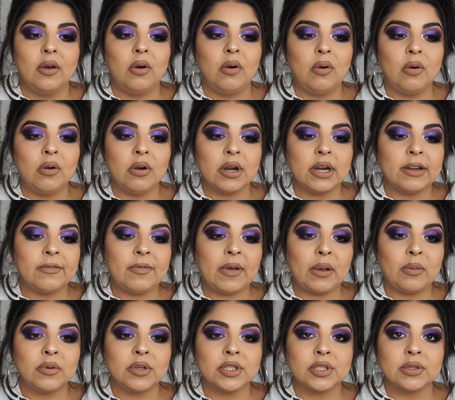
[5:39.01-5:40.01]
Or if
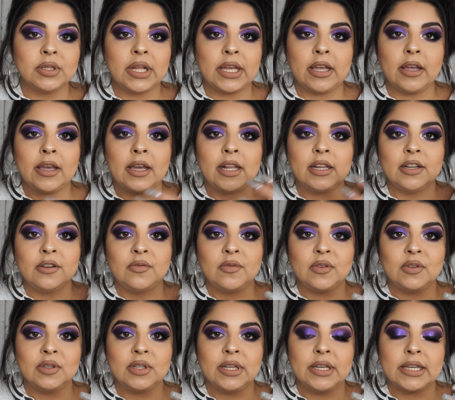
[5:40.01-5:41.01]
I would do like a
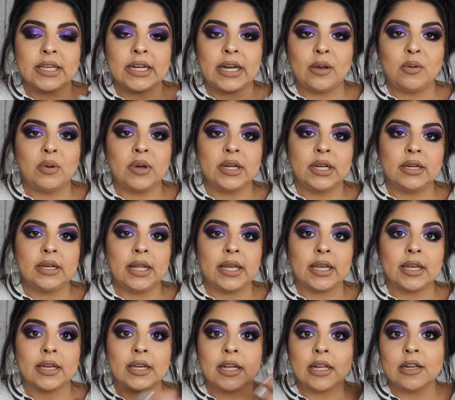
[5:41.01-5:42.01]
colorful look and I wanted like
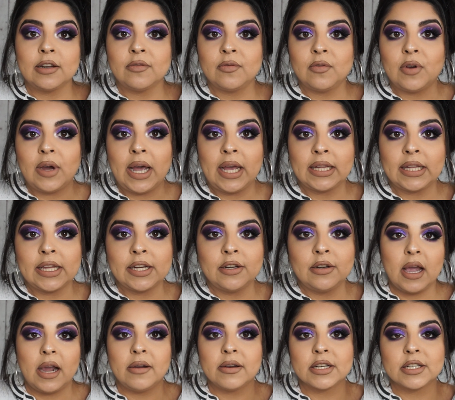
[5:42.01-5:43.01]
a colorful eyeliner,
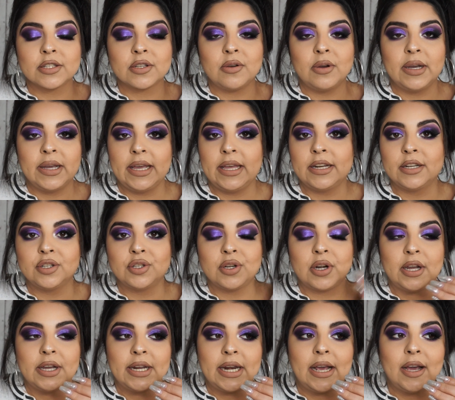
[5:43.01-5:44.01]
I would just go ahead and
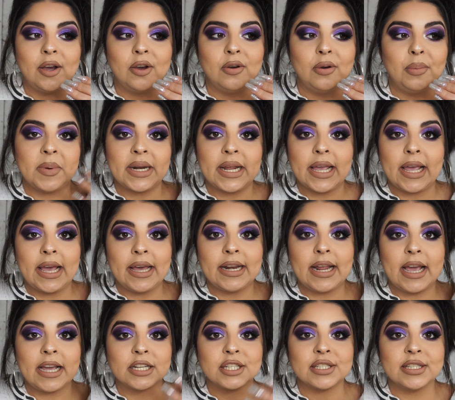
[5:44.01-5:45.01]
draw it out. But I had
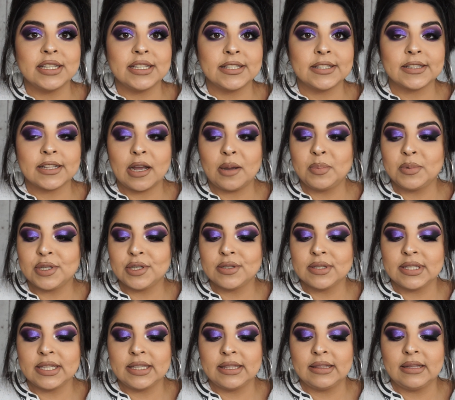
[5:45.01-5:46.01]
actually stopped
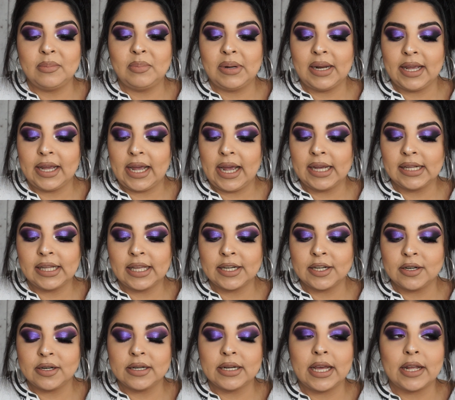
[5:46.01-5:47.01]
using the black
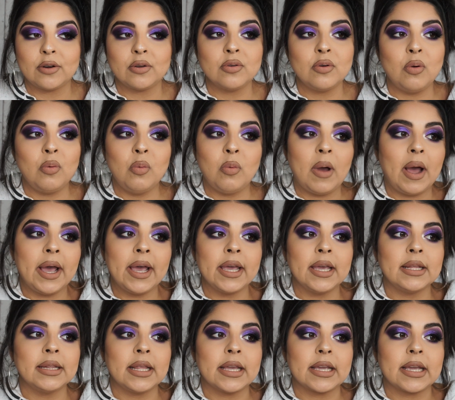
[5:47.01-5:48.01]
eyeliner and I don't know
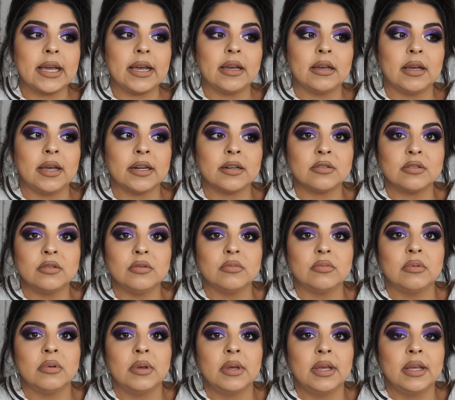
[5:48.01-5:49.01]
why, like, I don't know.